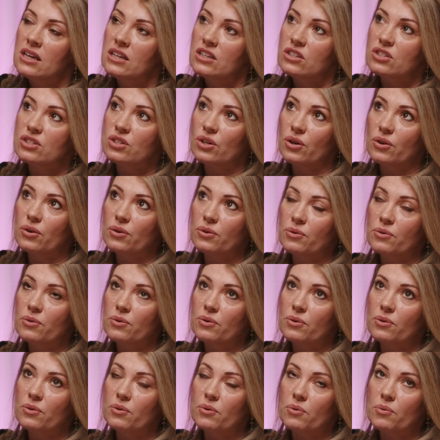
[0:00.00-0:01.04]
So
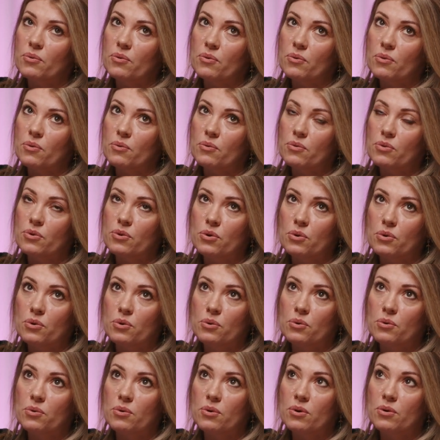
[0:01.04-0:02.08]

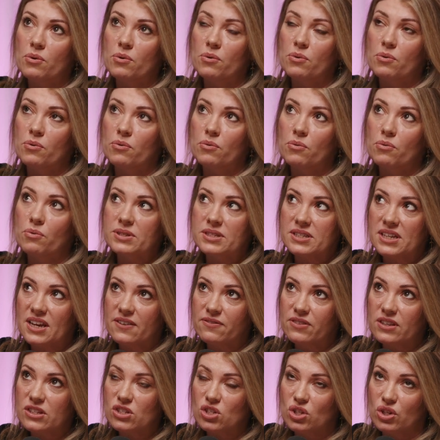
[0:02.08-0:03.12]
you
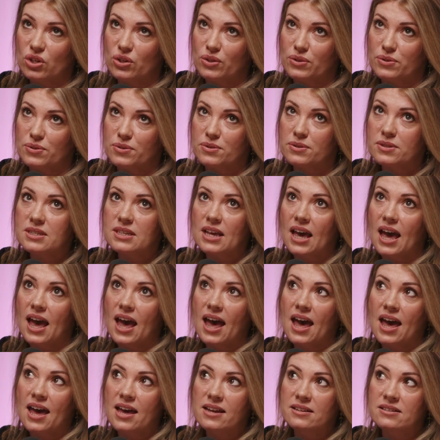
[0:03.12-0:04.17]
received this news,
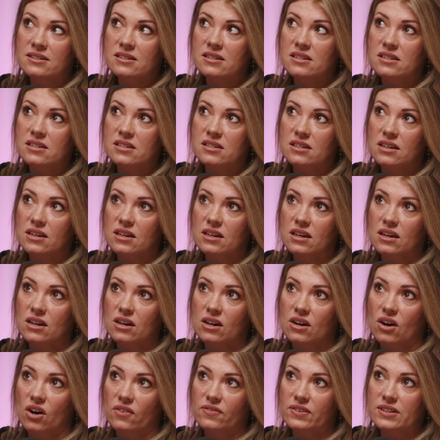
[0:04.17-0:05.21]
and
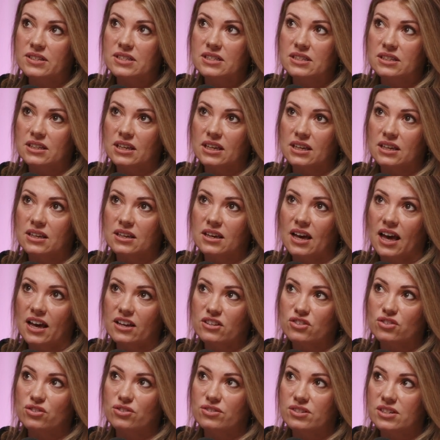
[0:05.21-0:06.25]
obviously,
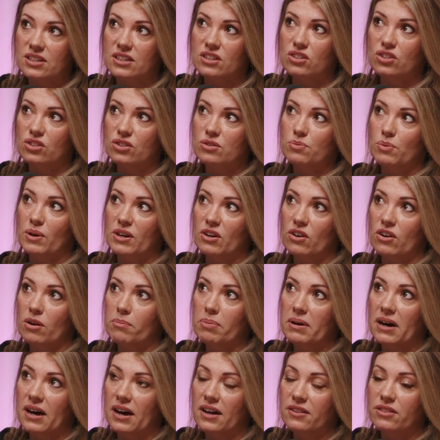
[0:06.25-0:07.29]
as you did, you went on a
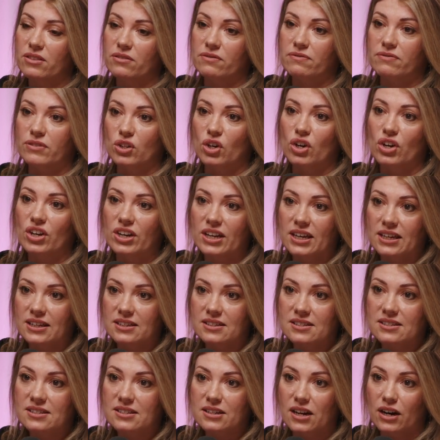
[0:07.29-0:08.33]
path of learning and
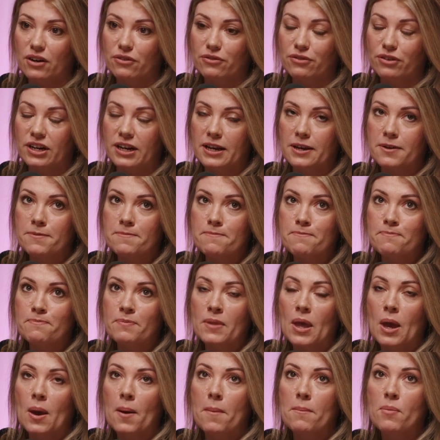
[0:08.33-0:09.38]
discovery.
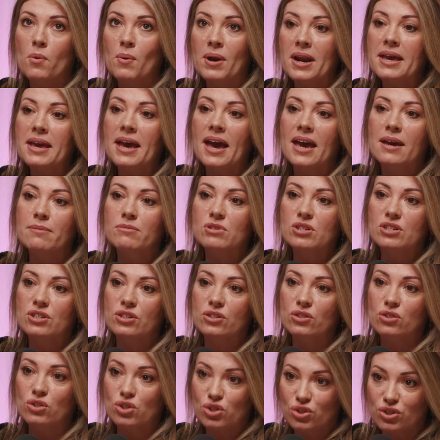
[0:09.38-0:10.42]
But when it came to
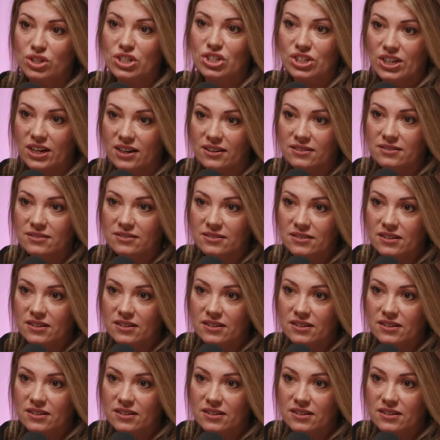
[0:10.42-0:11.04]
nutrition,